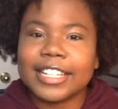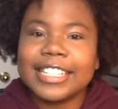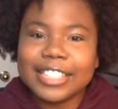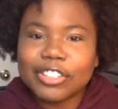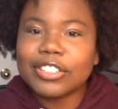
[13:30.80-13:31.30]

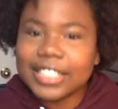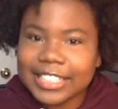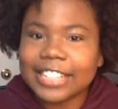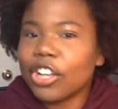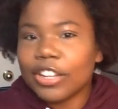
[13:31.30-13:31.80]
he literally,
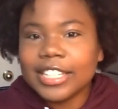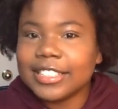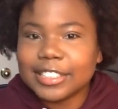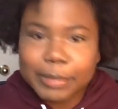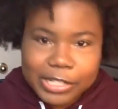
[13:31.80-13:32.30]
that's all
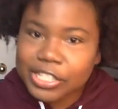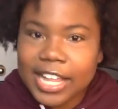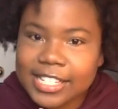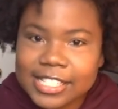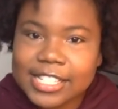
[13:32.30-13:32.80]
he
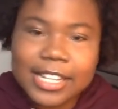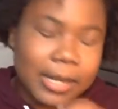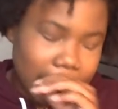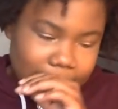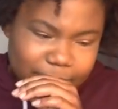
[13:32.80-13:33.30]
specializes in,
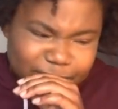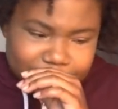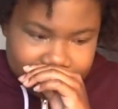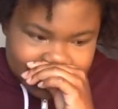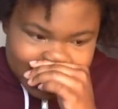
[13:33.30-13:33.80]

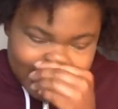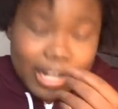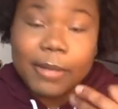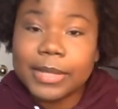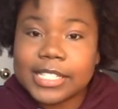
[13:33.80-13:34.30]
to
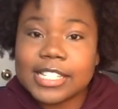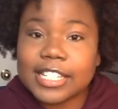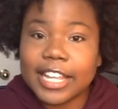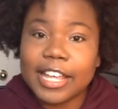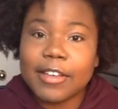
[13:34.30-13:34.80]
come listen
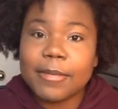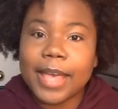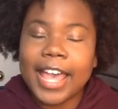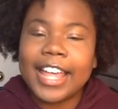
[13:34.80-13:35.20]
to him.